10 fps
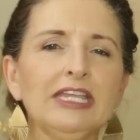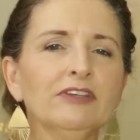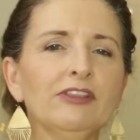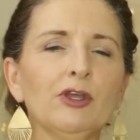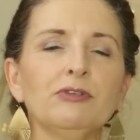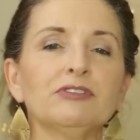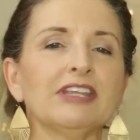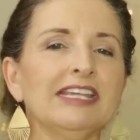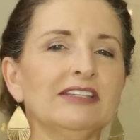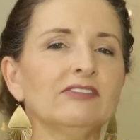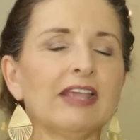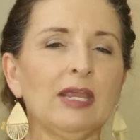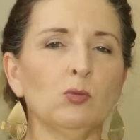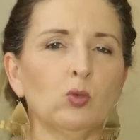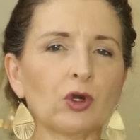even though this is
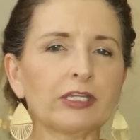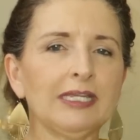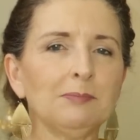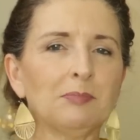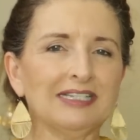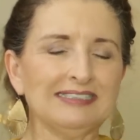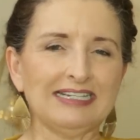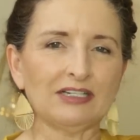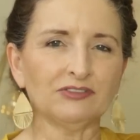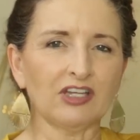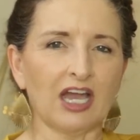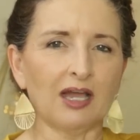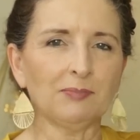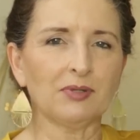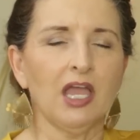a working button down
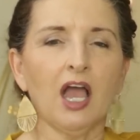top,